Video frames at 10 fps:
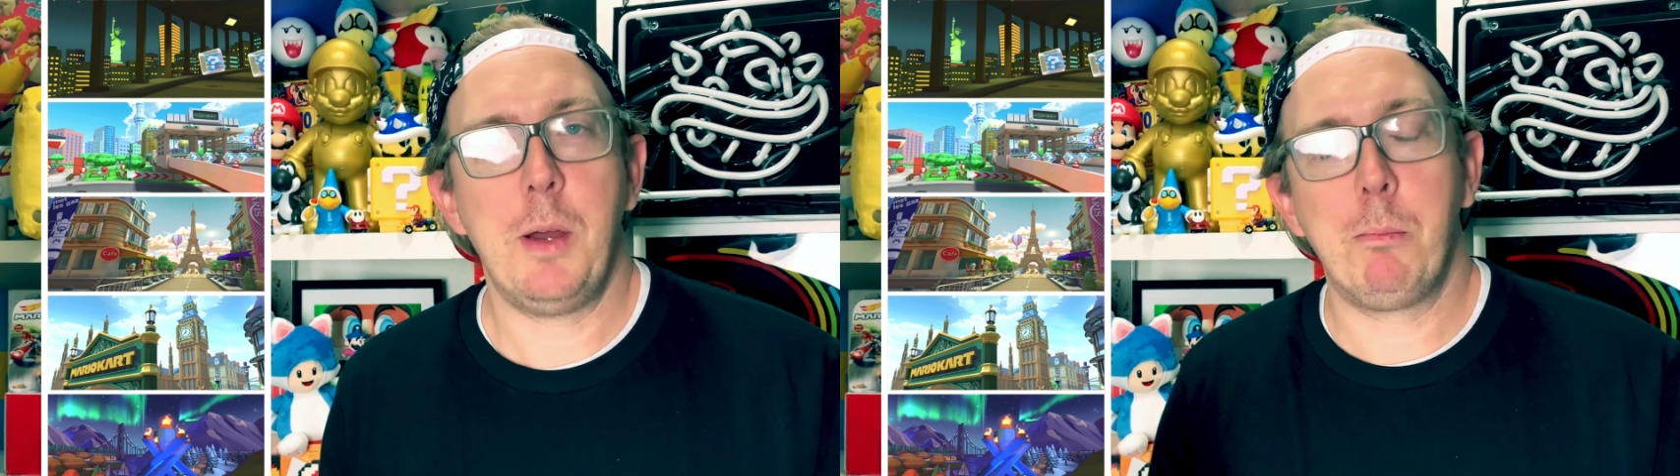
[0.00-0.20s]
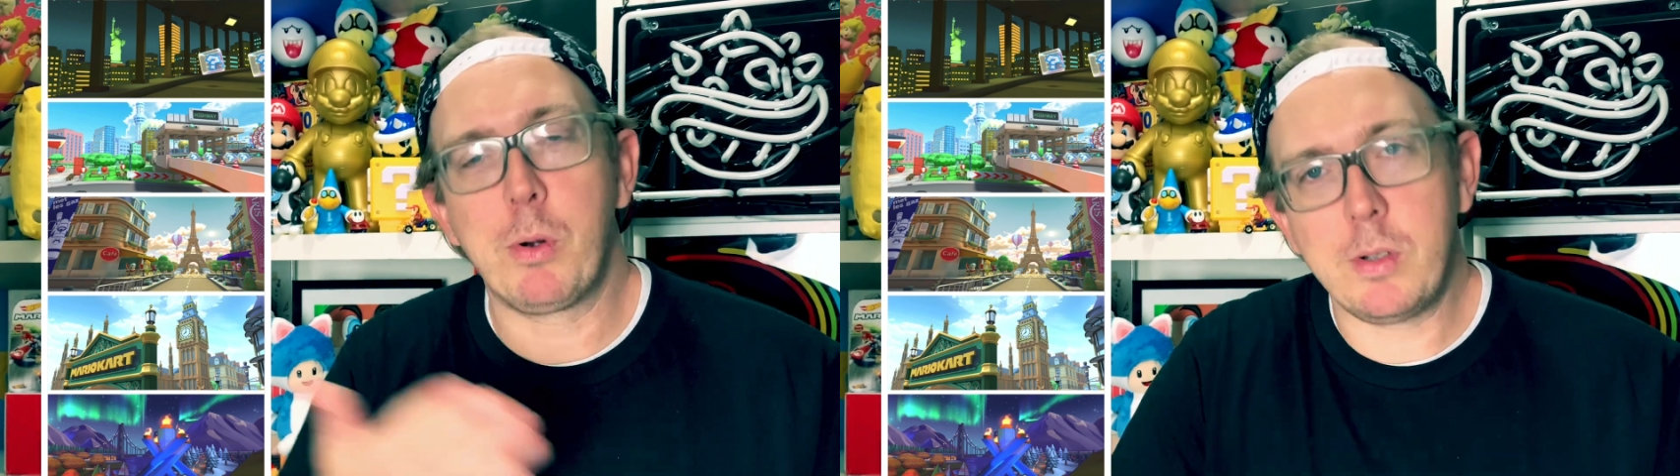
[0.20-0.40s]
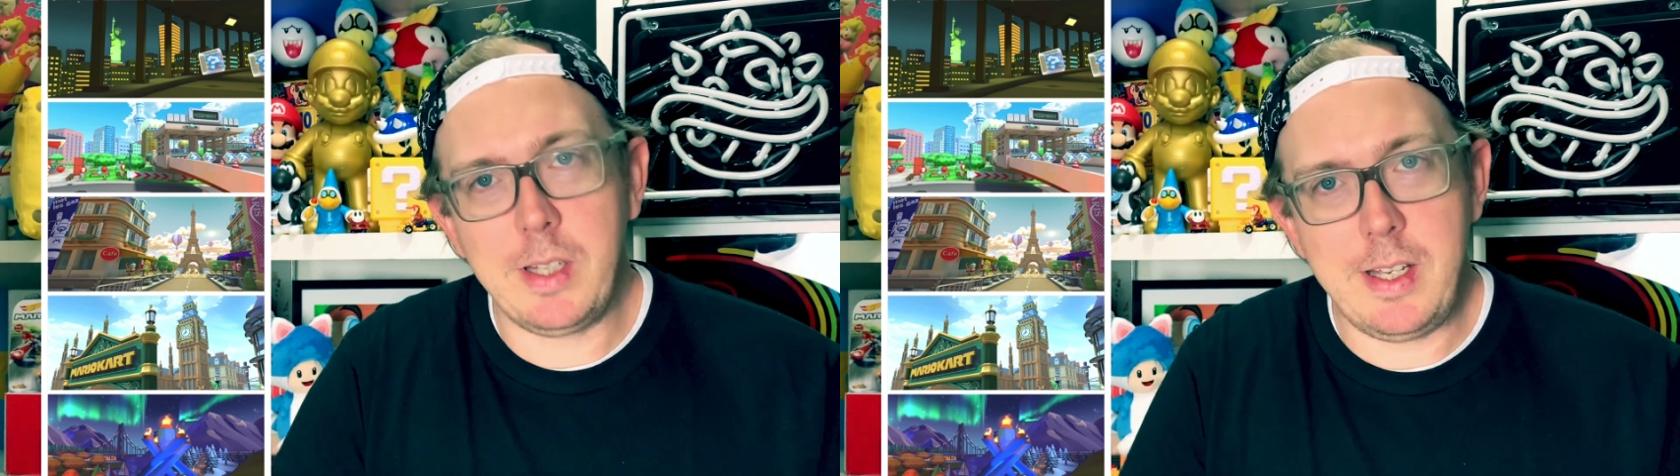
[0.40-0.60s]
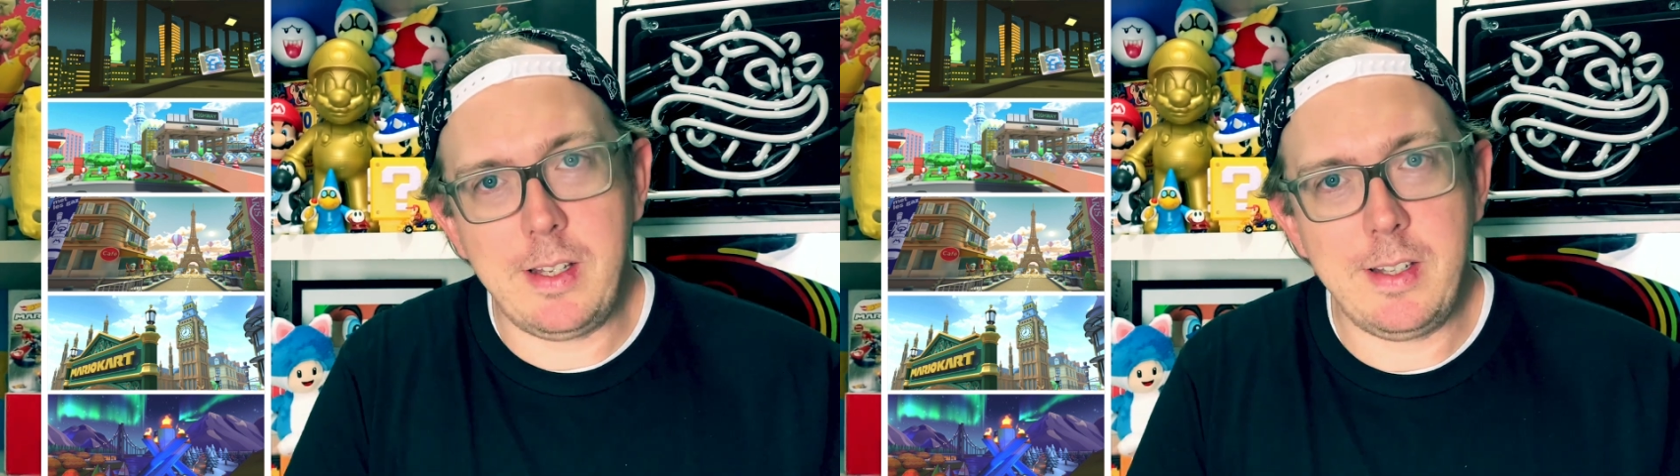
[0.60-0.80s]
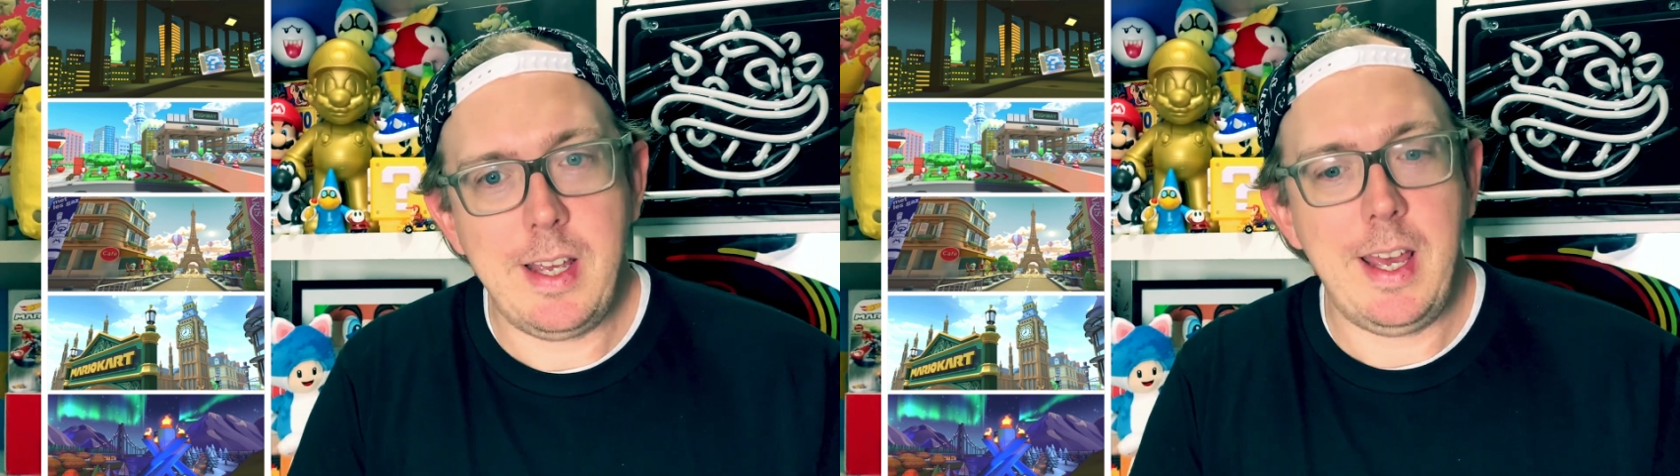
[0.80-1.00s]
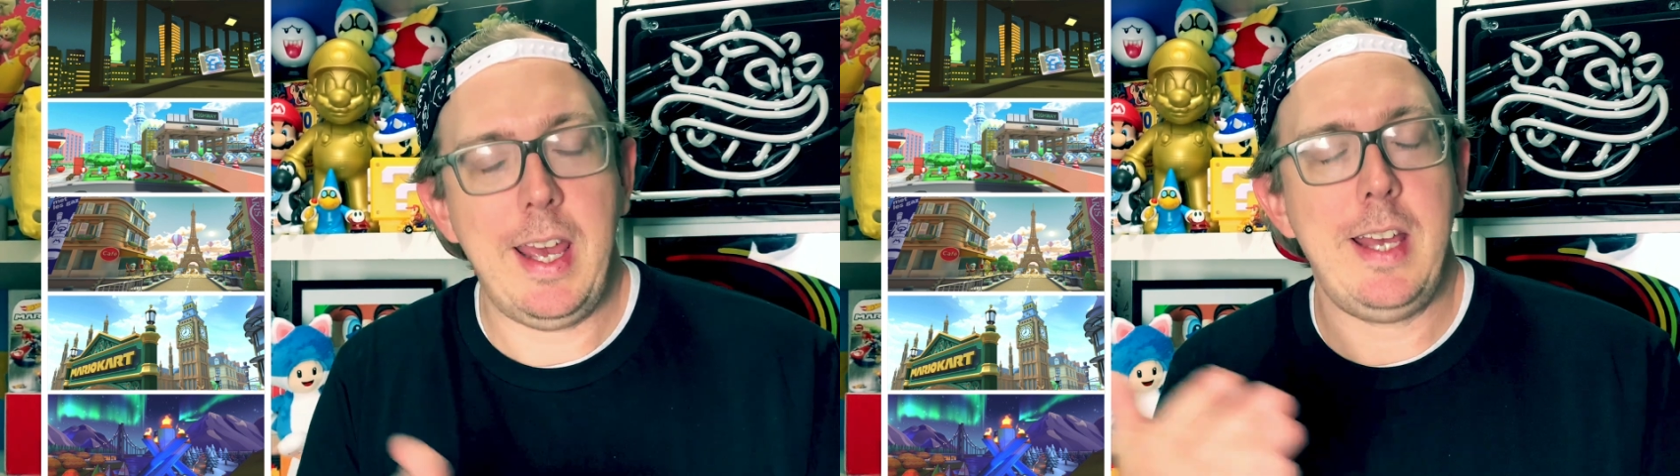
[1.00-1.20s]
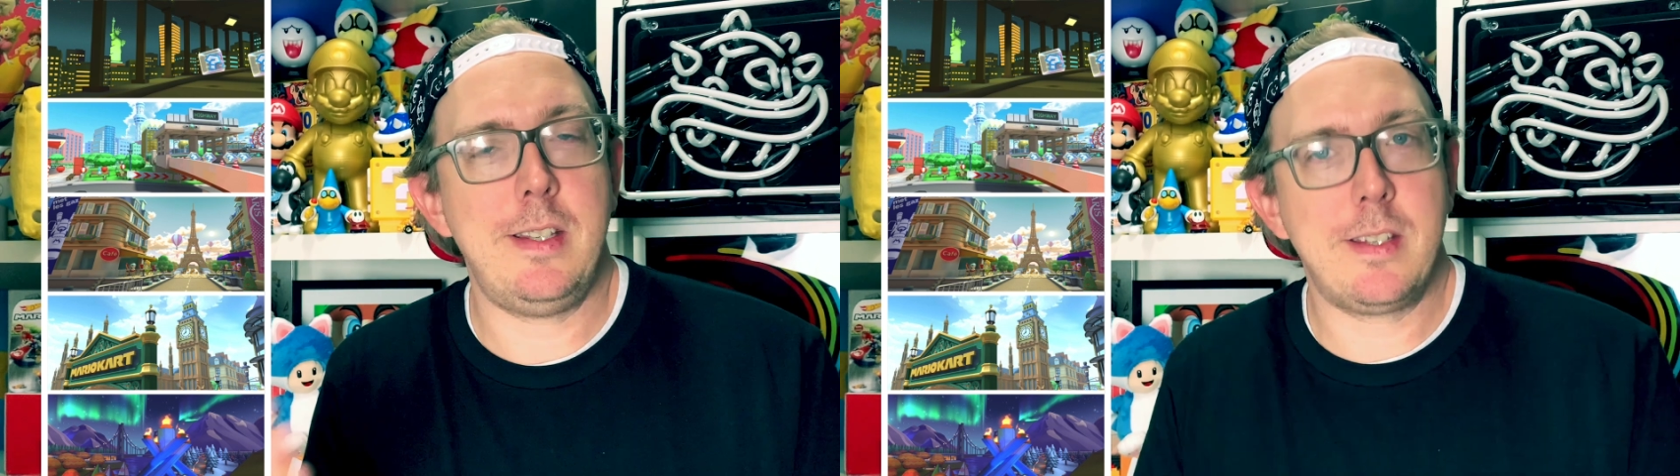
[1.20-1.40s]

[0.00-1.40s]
Berlin and